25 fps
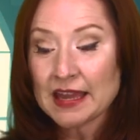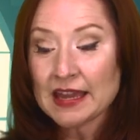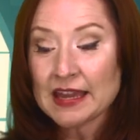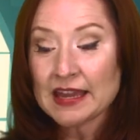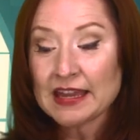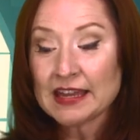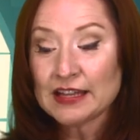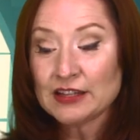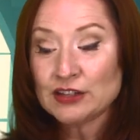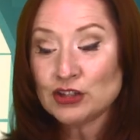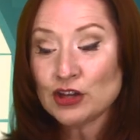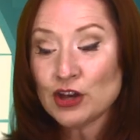
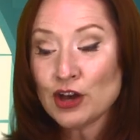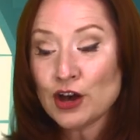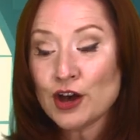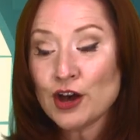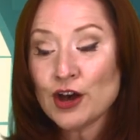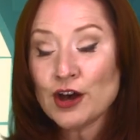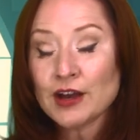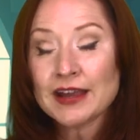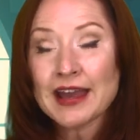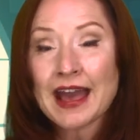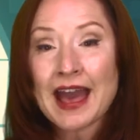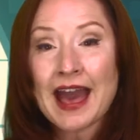He
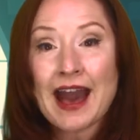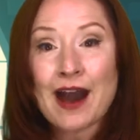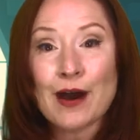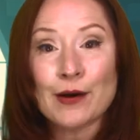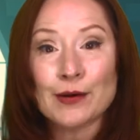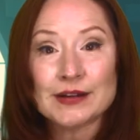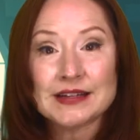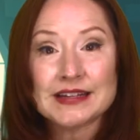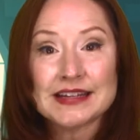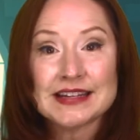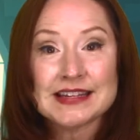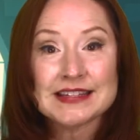took
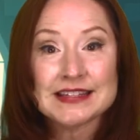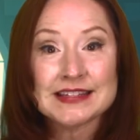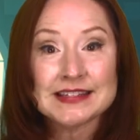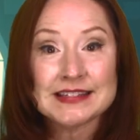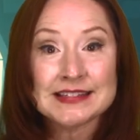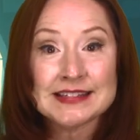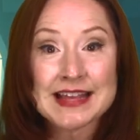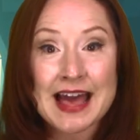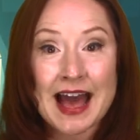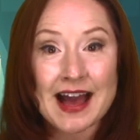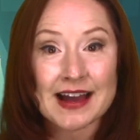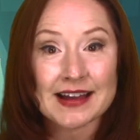out his
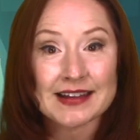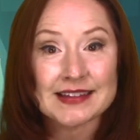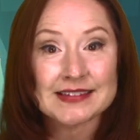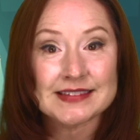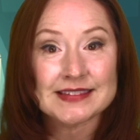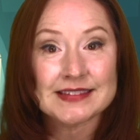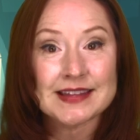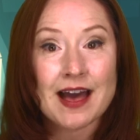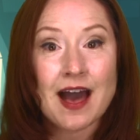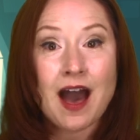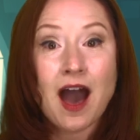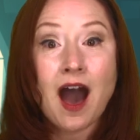
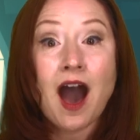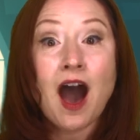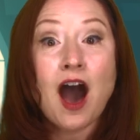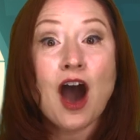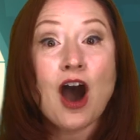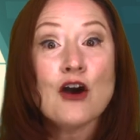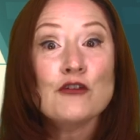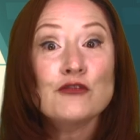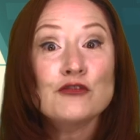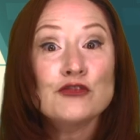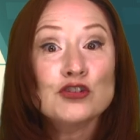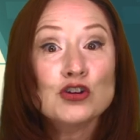sacks
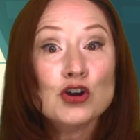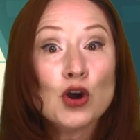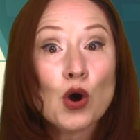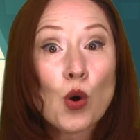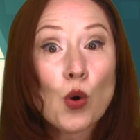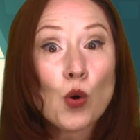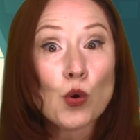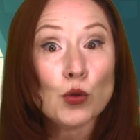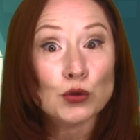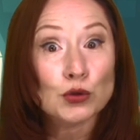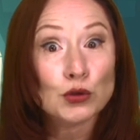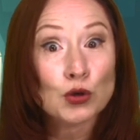of
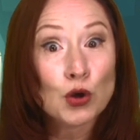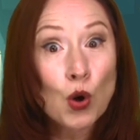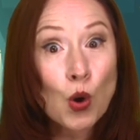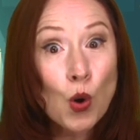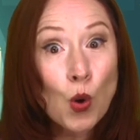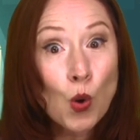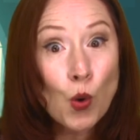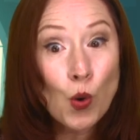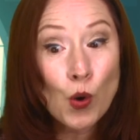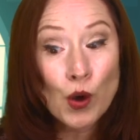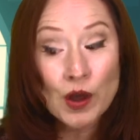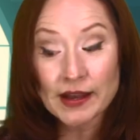gold
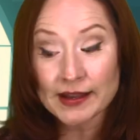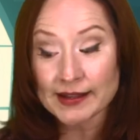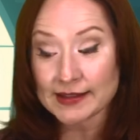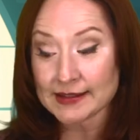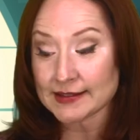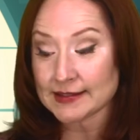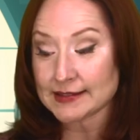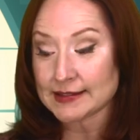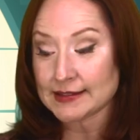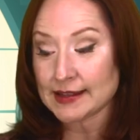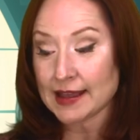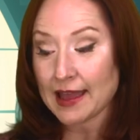
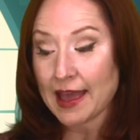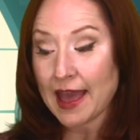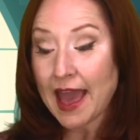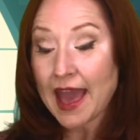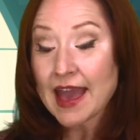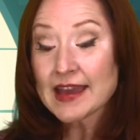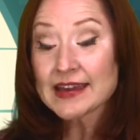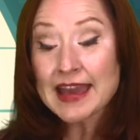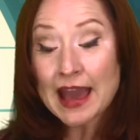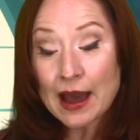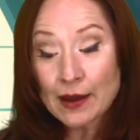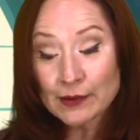coins,
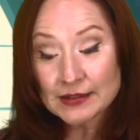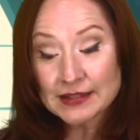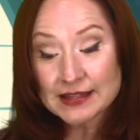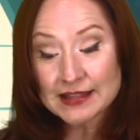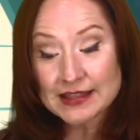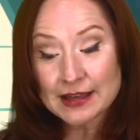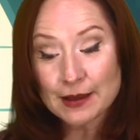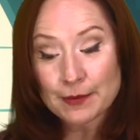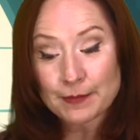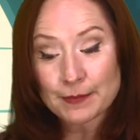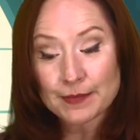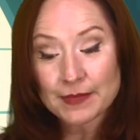counted
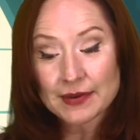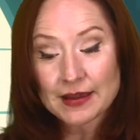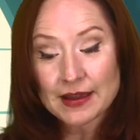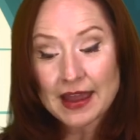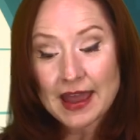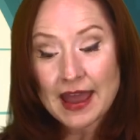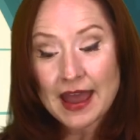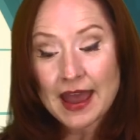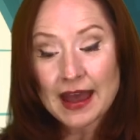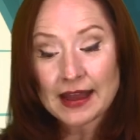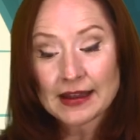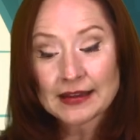them,
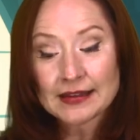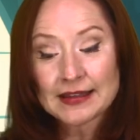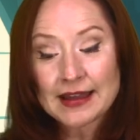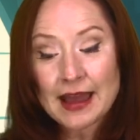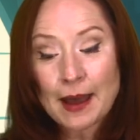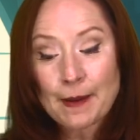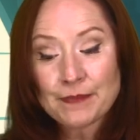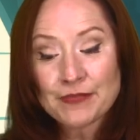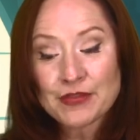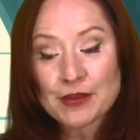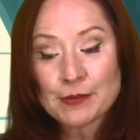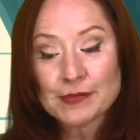and
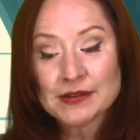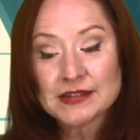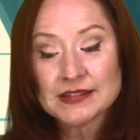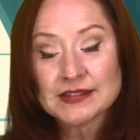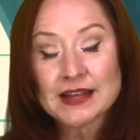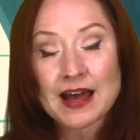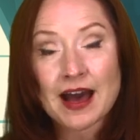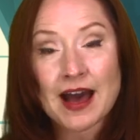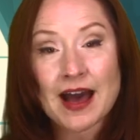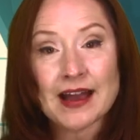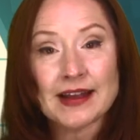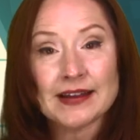kept them
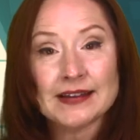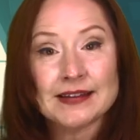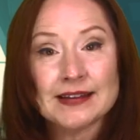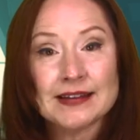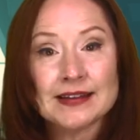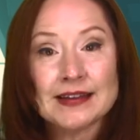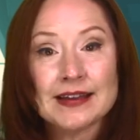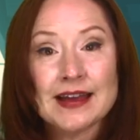aside.